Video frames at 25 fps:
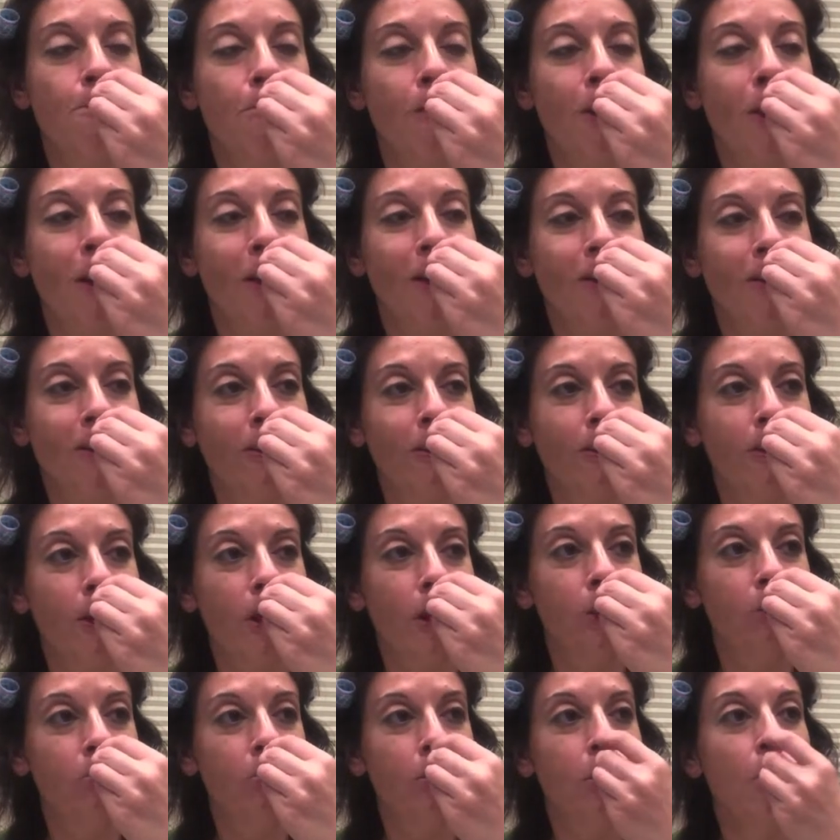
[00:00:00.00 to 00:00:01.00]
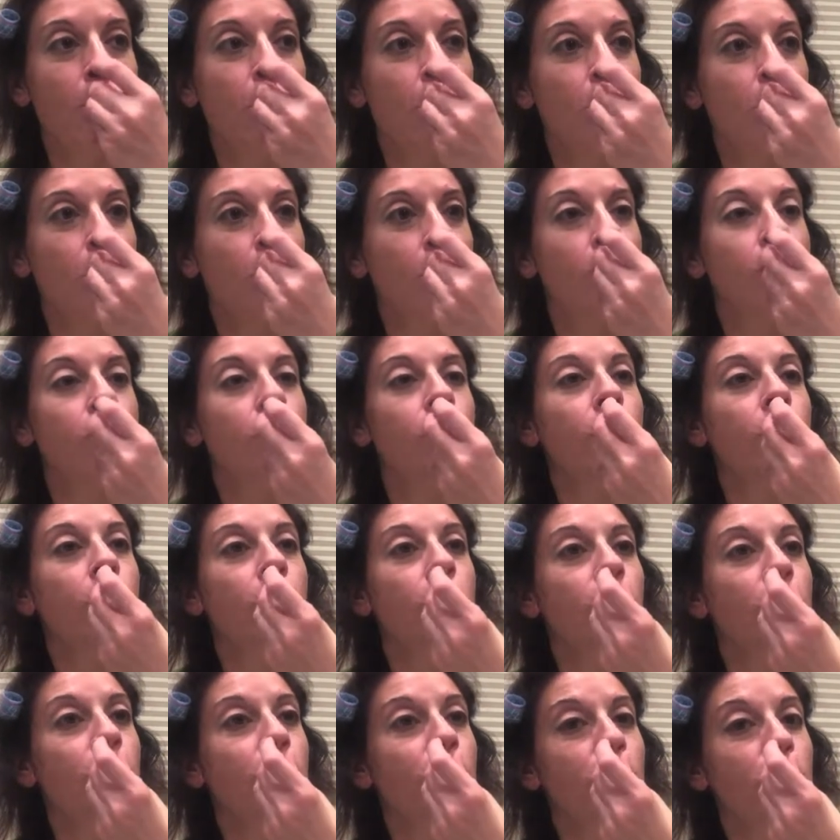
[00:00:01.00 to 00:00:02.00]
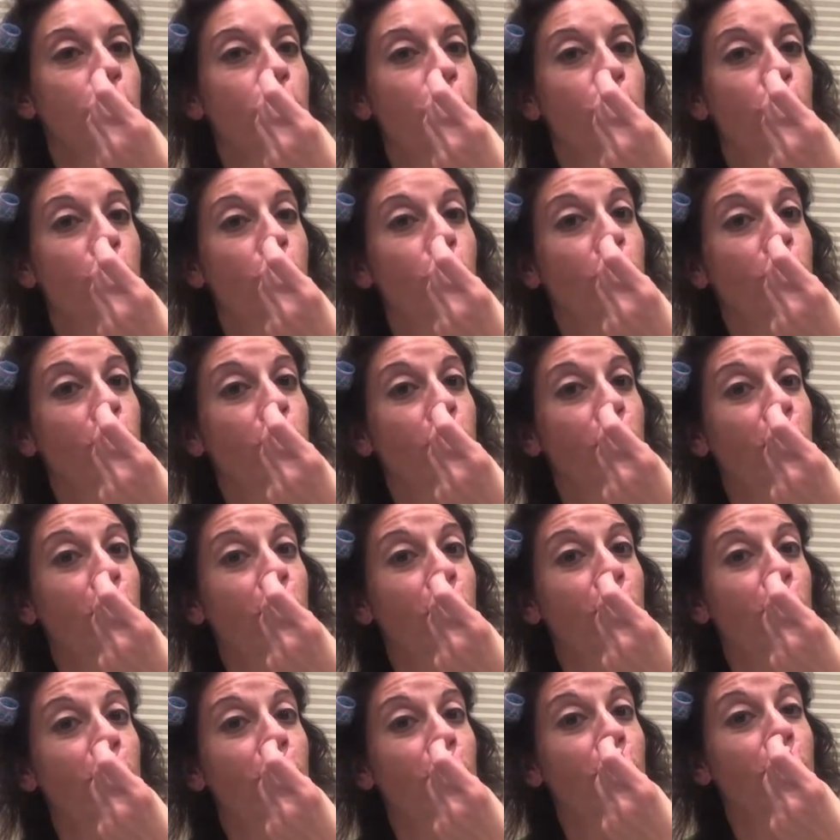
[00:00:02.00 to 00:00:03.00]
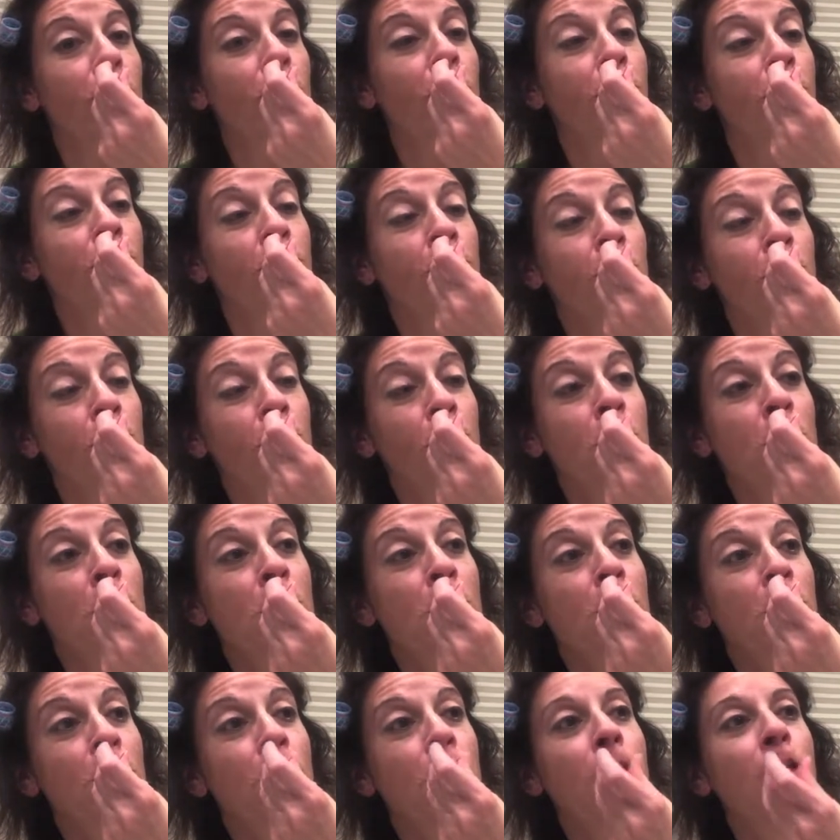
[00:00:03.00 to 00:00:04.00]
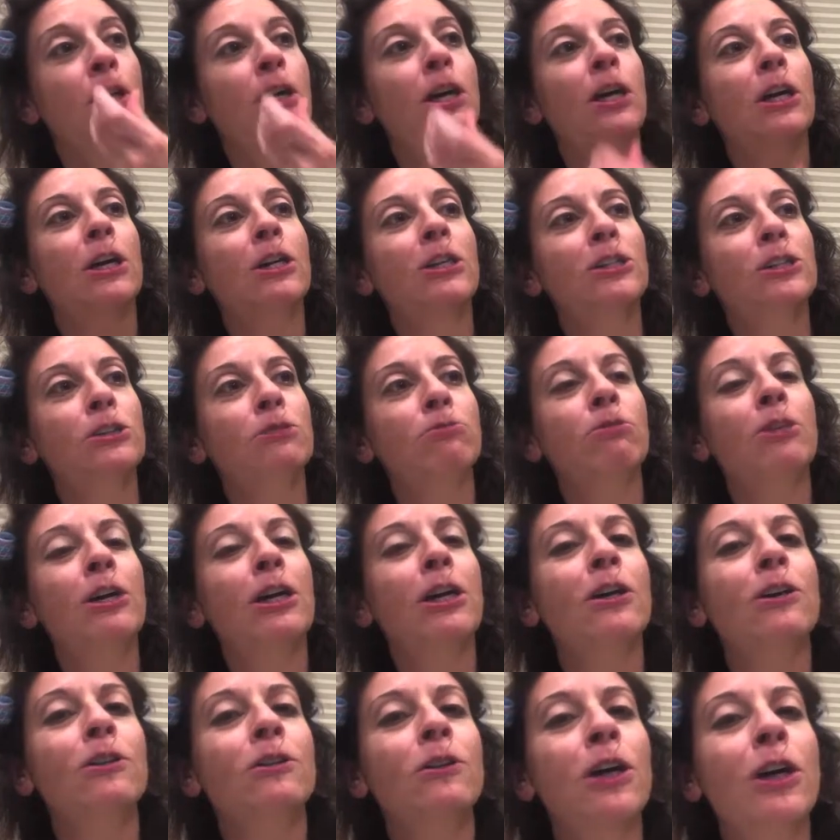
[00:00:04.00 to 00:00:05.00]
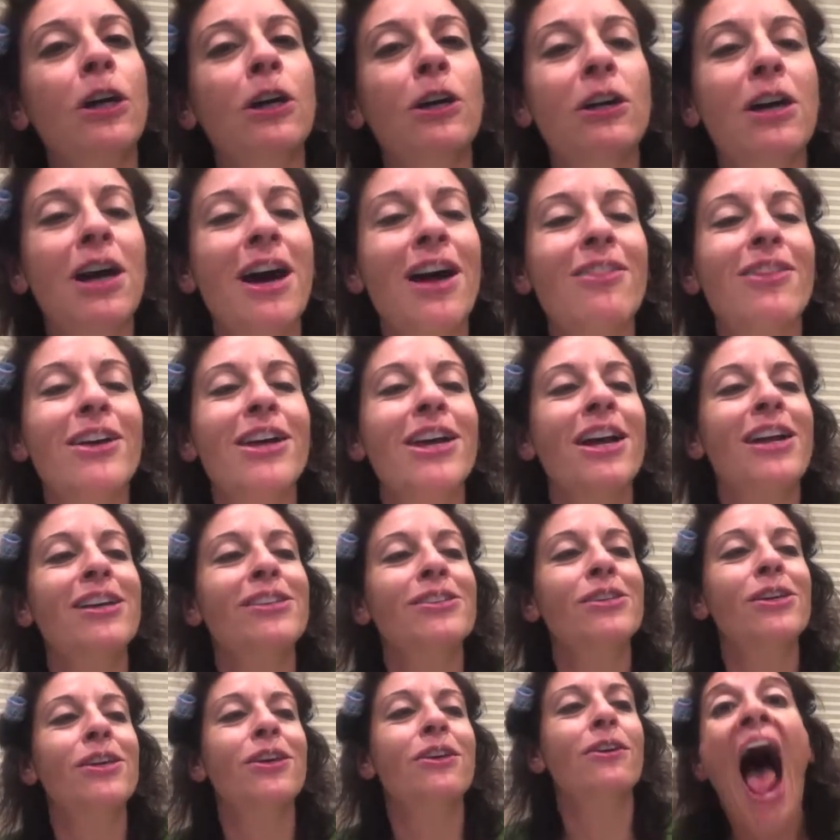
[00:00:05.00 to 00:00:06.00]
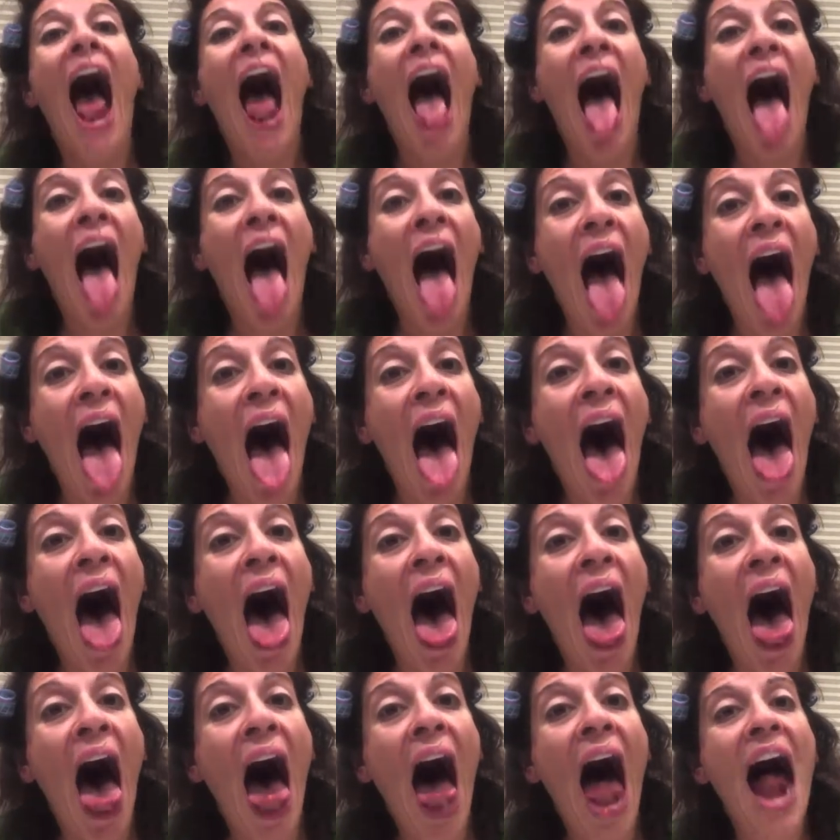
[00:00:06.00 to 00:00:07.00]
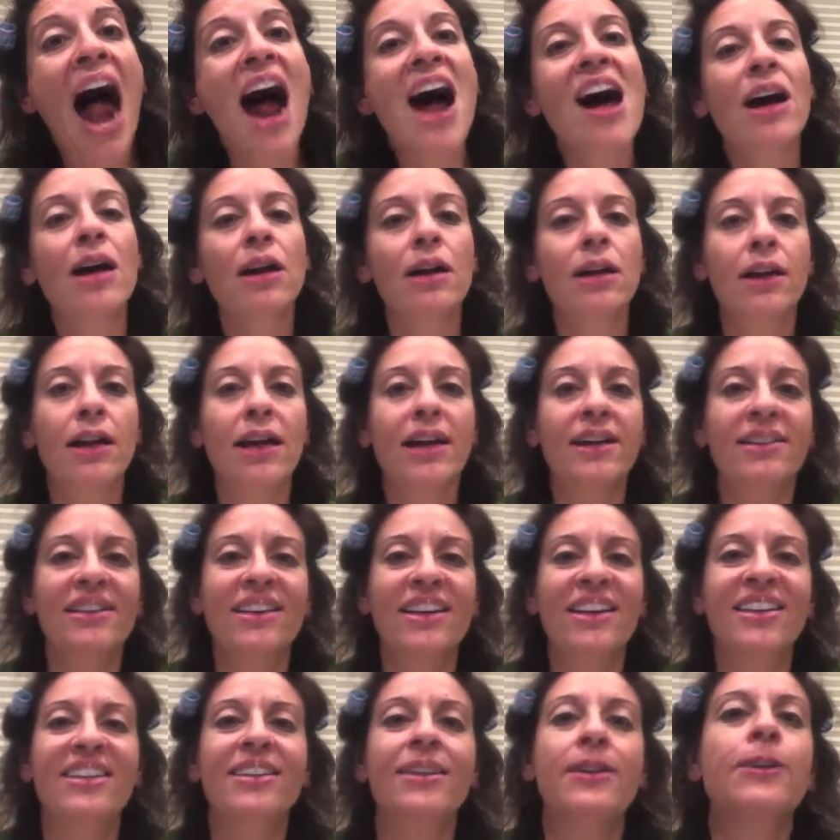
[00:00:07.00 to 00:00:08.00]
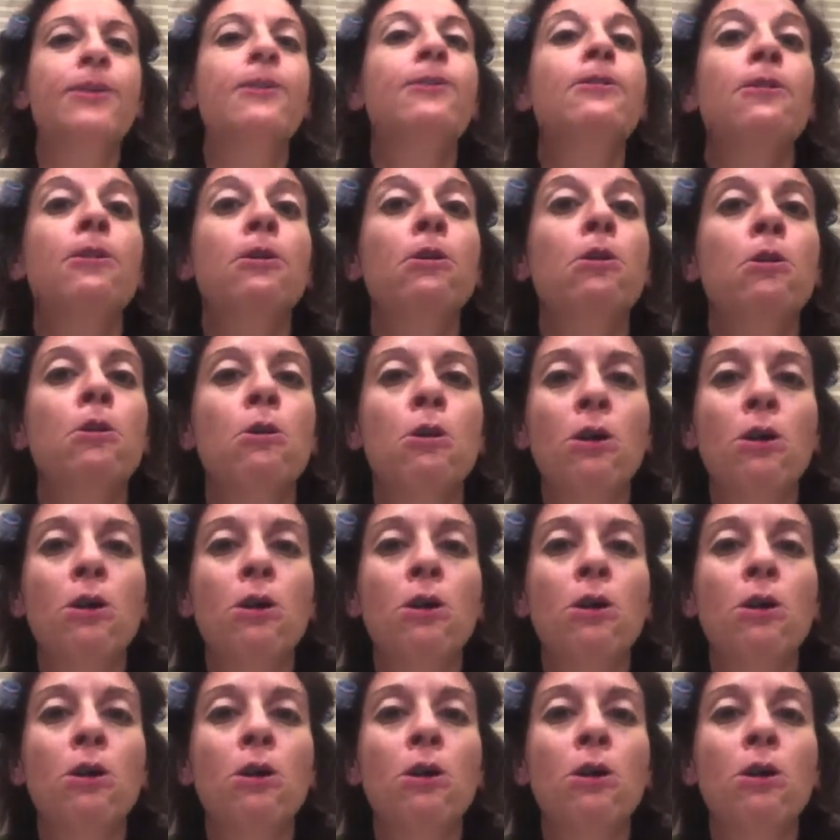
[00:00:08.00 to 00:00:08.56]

Hanklin calls me his little unicorn when I do this. Well, the whole thing was just a bunch of allergies. There's nothing to worry about. I'm fine, and I can't believe I went to the